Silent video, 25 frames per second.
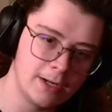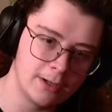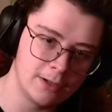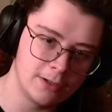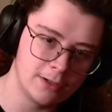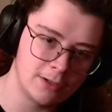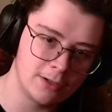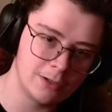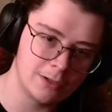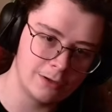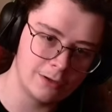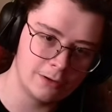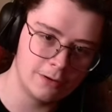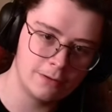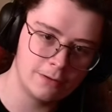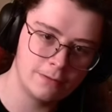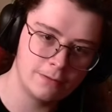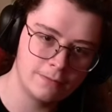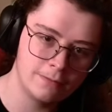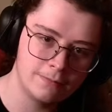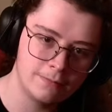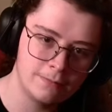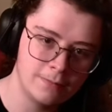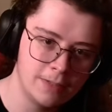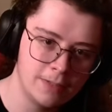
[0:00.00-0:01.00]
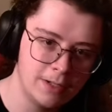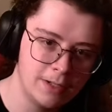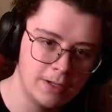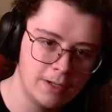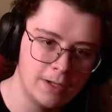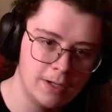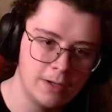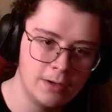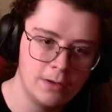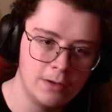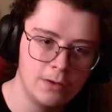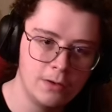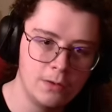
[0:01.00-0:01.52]
start.
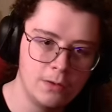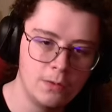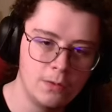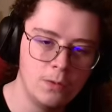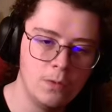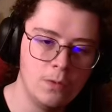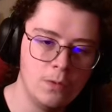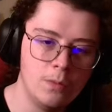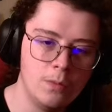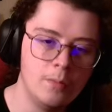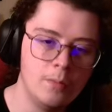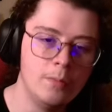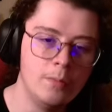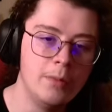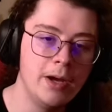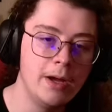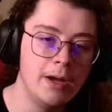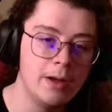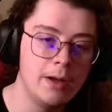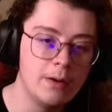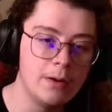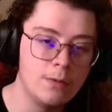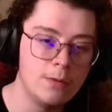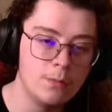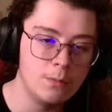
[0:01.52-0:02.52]
But